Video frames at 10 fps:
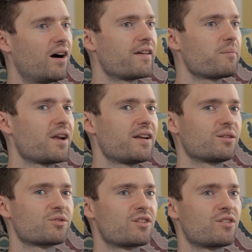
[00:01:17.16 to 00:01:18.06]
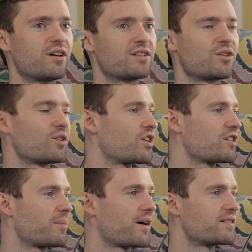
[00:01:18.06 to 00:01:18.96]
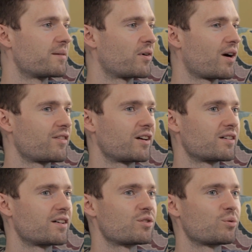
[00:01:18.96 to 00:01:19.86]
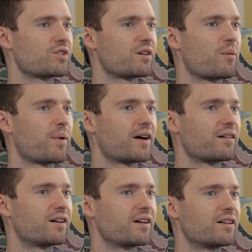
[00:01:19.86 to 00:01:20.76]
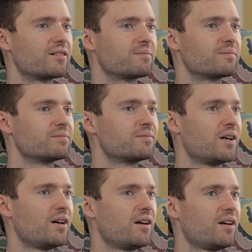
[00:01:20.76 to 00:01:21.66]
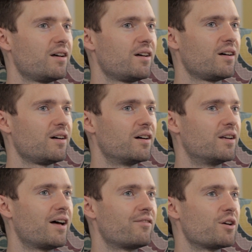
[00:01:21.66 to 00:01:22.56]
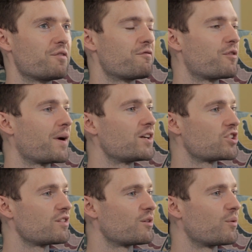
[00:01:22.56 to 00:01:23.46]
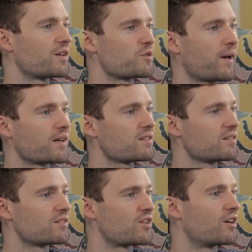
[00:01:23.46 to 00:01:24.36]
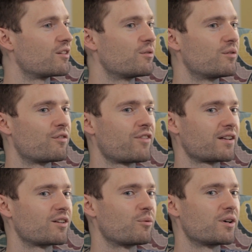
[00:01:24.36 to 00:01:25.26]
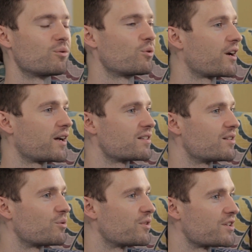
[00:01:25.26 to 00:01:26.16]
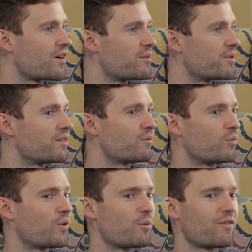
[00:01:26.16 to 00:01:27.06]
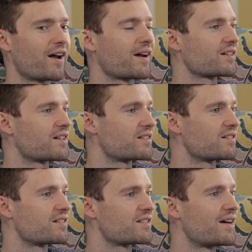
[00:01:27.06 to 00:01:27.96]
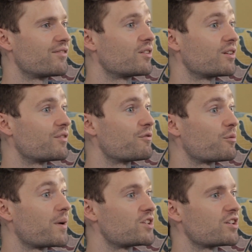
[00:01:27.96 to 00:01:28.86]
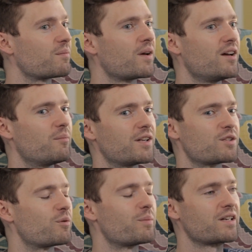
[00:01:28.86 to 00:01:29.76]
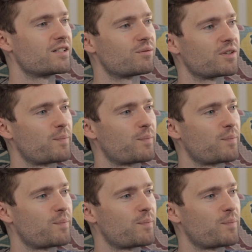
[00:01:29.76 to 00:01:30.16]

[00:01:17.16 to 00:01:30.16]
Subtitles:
I think millennials is not just about a demographic. I think it's also about a level of information that we expect. So the fact that we're all connected all the time and that we've had access to this level of information means that we begin to